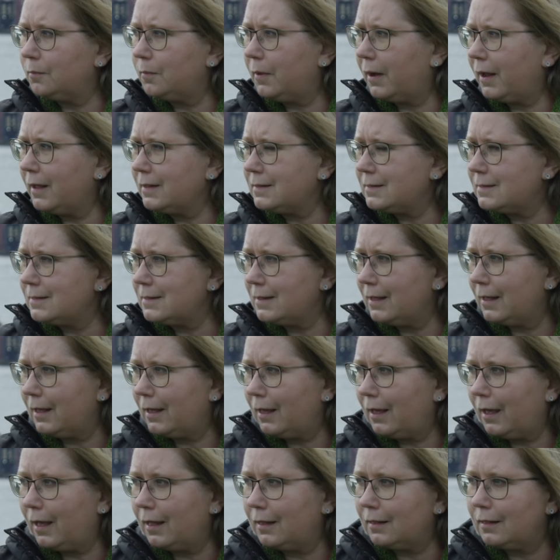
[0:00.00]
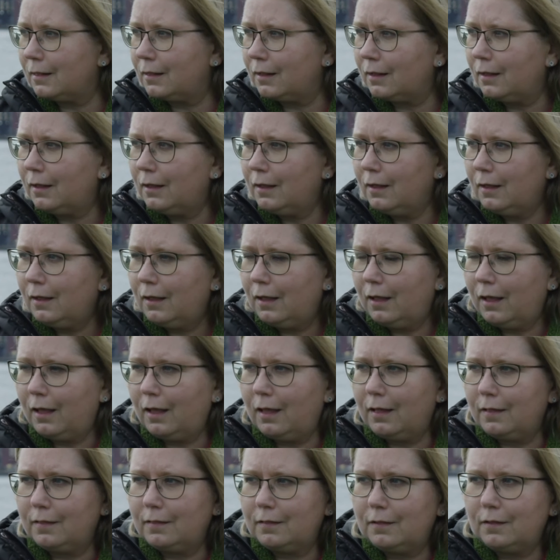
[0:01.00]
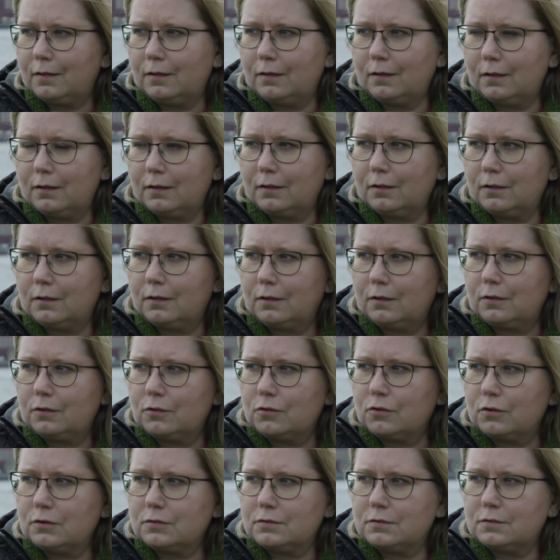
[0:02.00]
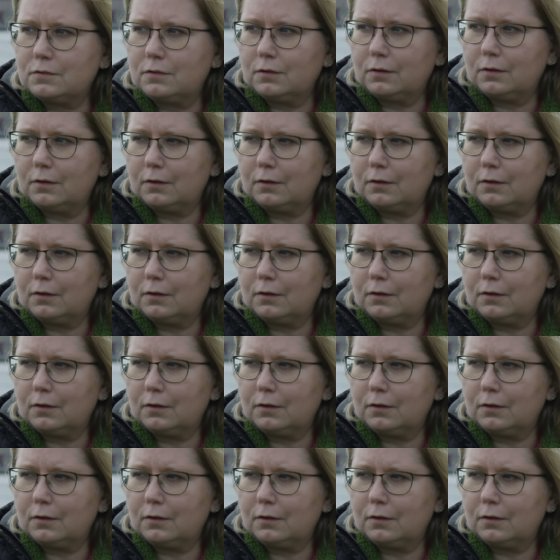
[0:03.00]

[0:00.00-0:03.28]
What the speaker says: Bressay and just